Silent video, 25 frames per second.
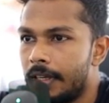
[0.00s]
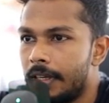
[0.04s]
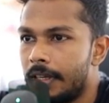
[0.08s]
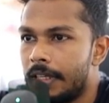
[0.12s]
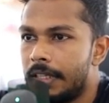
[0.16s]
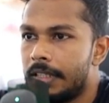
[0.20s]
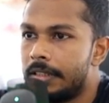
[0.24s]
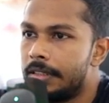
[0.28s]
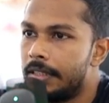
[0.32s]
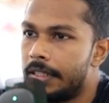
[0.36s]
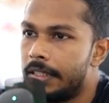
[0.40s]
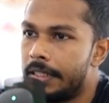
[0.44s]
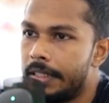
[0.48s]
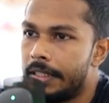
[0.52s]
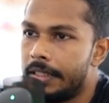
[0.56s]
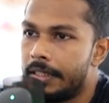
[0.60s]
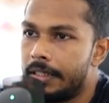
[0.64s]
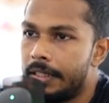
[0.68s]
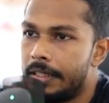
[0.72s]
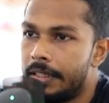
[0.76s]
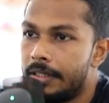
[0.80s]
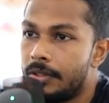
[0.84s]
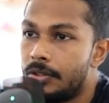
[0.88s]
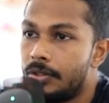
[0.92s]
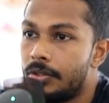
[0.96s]
The thing
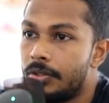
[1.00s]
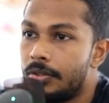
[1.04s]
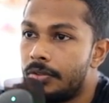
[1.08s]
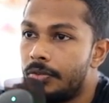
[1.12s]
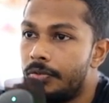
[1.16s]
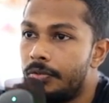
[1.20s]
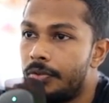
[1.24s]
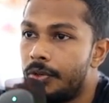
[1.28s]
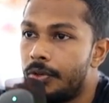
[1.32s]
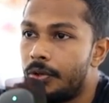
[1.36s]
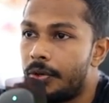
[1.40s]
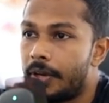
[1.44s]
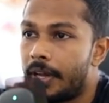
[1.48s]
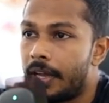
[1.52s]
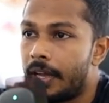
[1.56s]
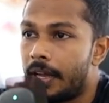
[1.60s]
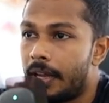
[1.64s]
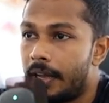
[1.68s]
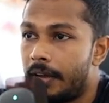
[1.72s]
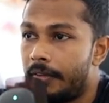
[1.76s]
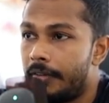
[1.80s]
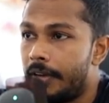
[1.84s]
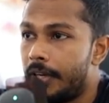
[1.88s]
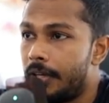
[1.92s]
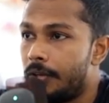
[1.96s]
is, we don't
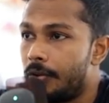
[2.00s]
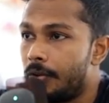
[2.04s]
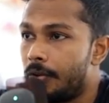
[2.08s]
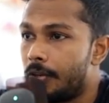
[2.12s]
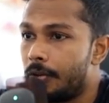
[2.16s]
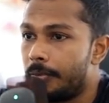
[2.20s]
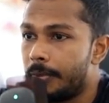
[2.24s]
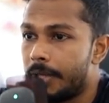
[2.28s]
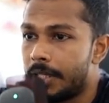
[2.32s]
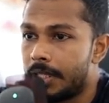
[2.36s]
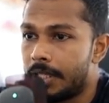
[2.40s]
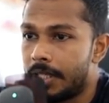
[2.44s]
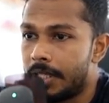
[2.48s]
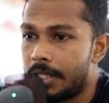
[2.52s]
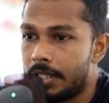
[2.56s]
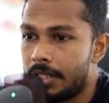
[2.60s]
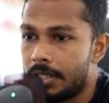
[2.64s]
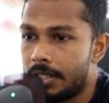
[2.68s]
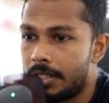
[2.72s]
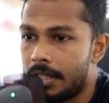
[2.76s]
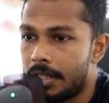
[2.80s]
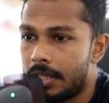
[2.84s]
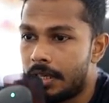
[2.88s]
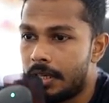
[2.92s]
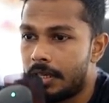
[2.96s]
have any
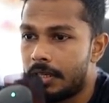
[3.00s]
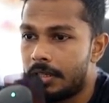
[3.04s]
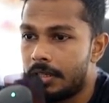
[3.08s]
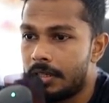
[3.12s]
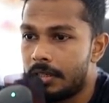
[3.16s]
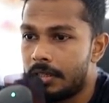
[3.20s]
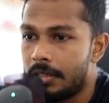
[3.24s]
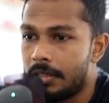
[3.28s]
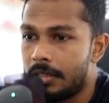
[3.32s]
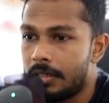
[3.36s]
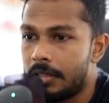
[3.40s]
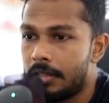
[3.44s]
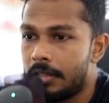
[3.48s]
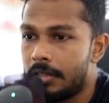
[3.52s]
documentations, and